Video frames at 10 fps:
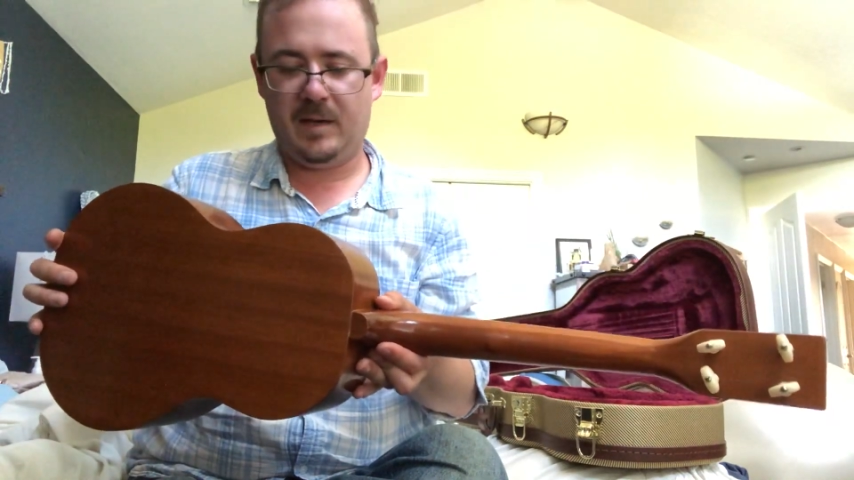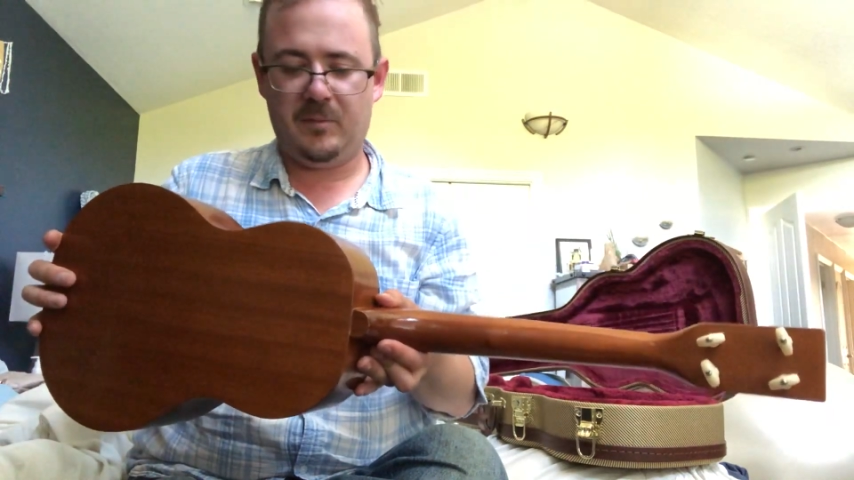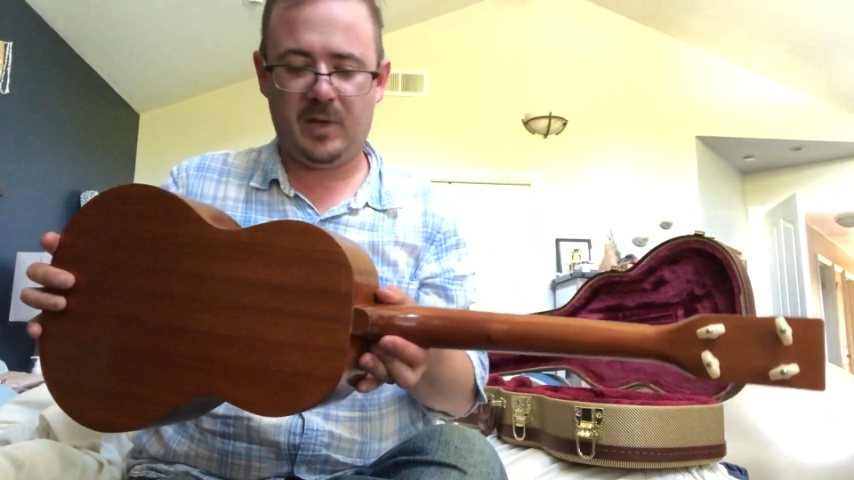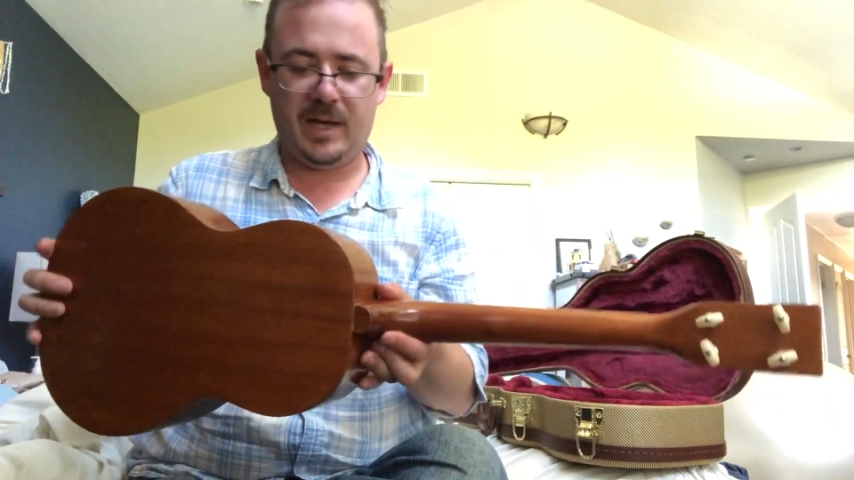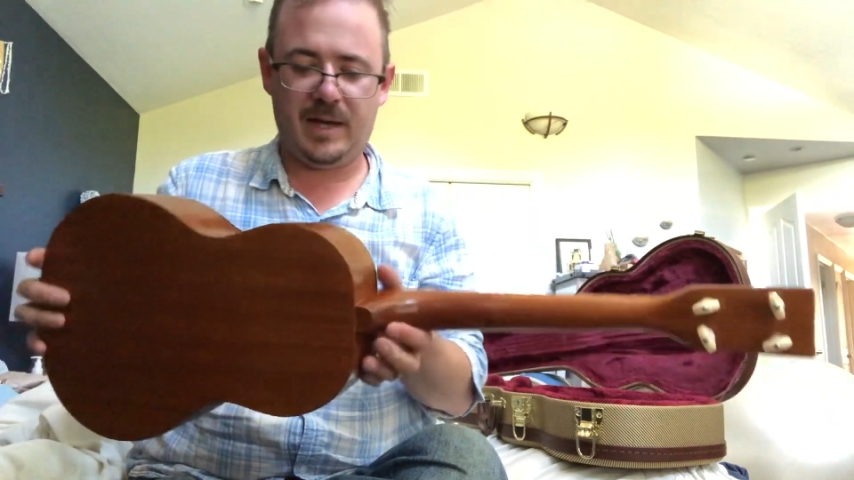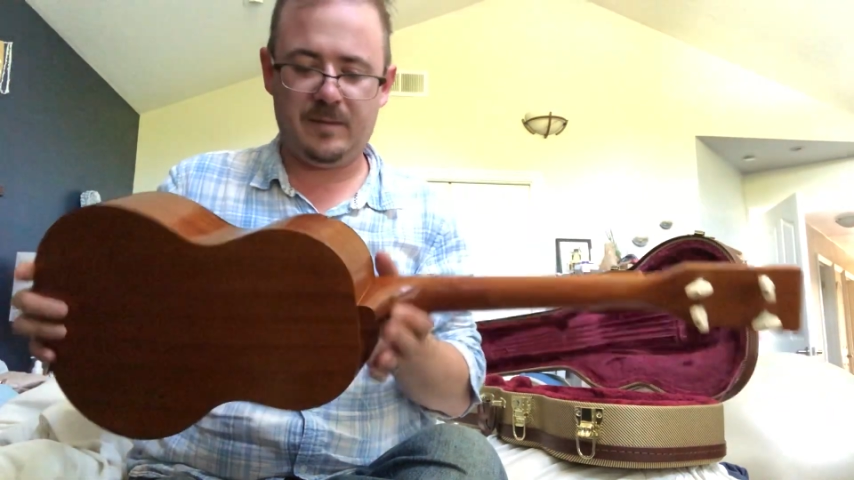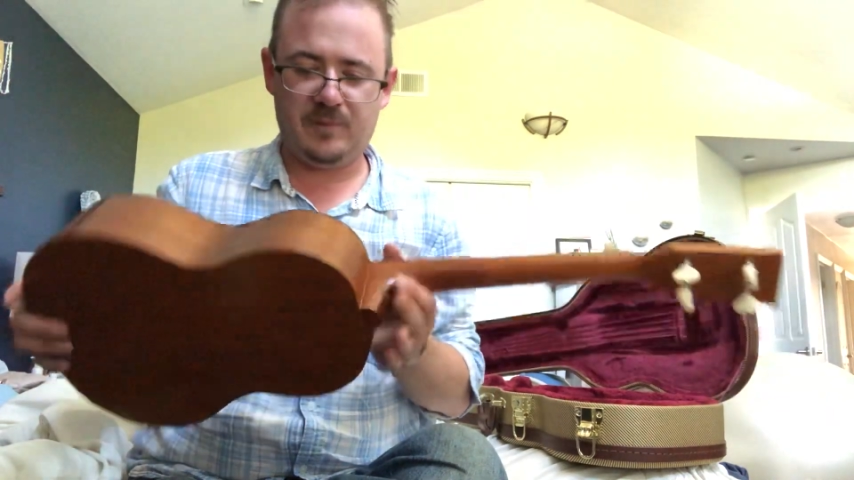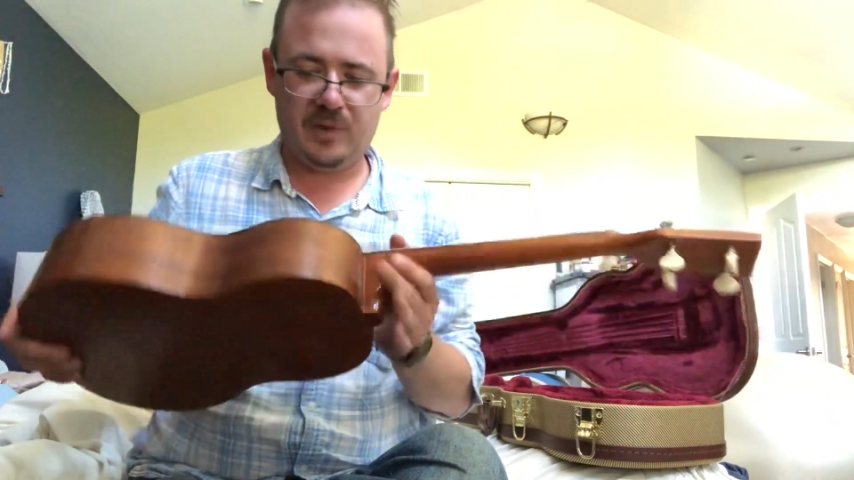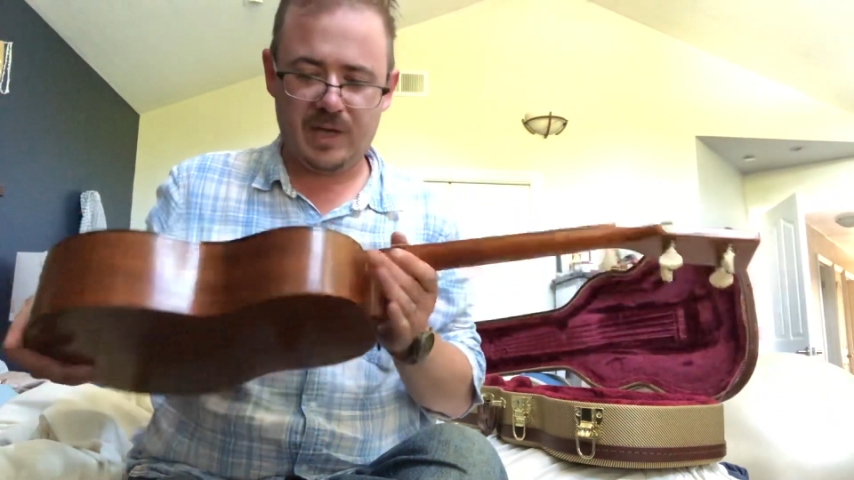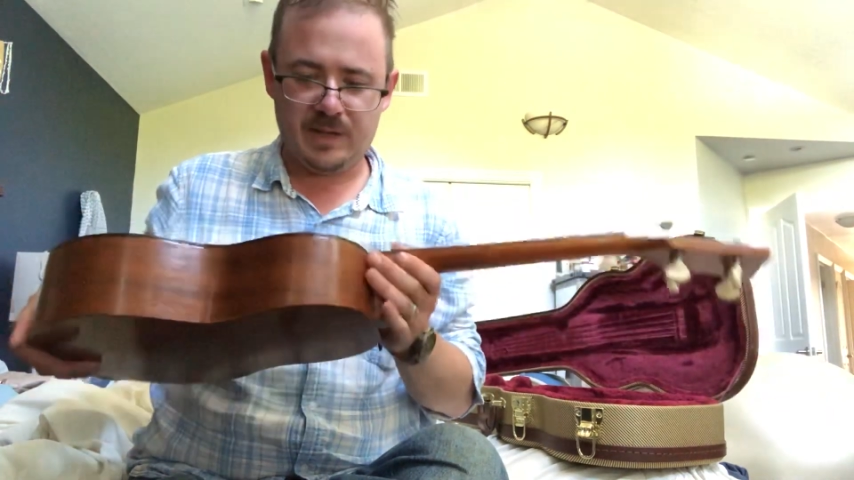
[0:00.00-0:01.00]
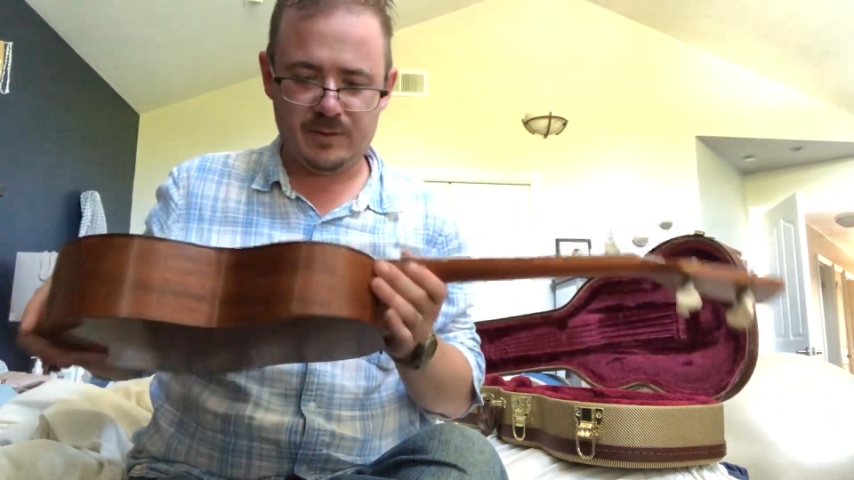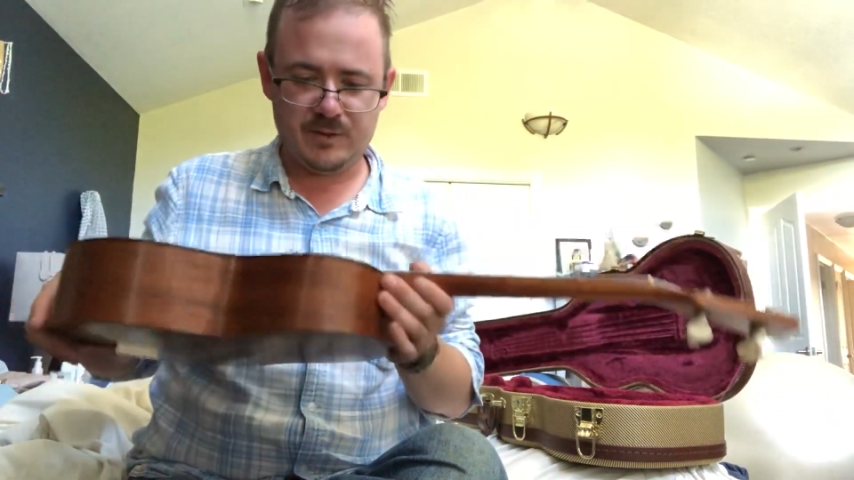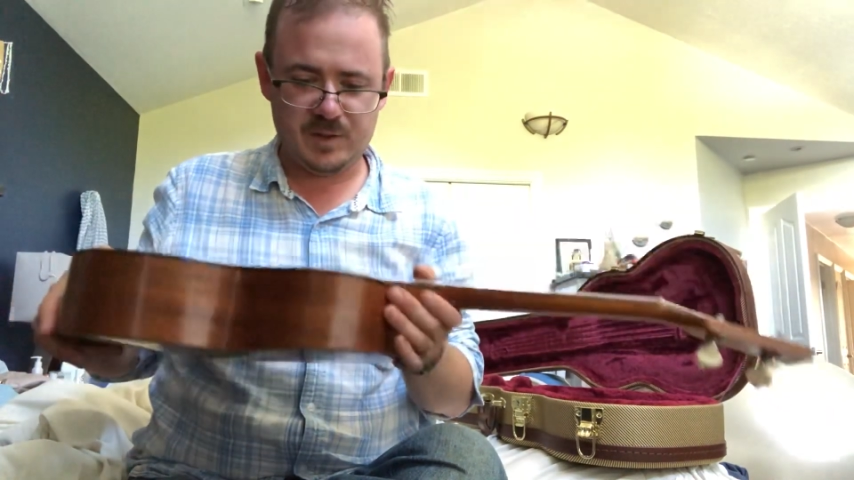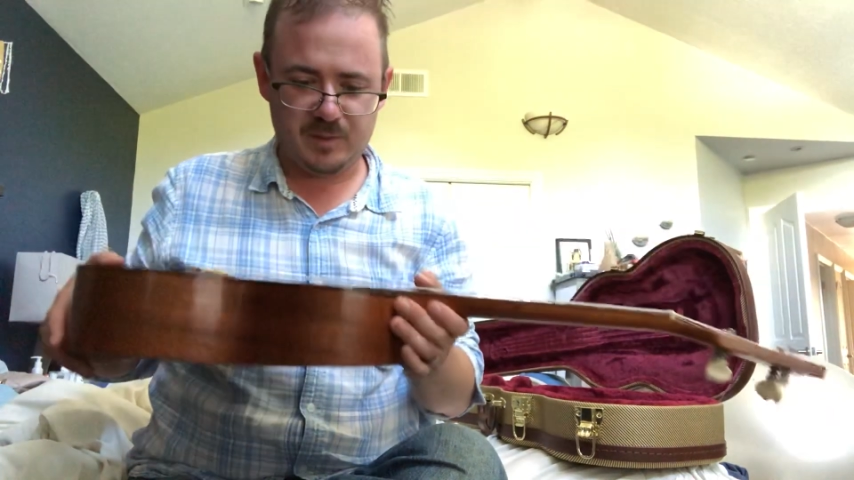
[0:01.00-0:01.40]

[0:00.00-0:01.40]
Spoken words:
play use,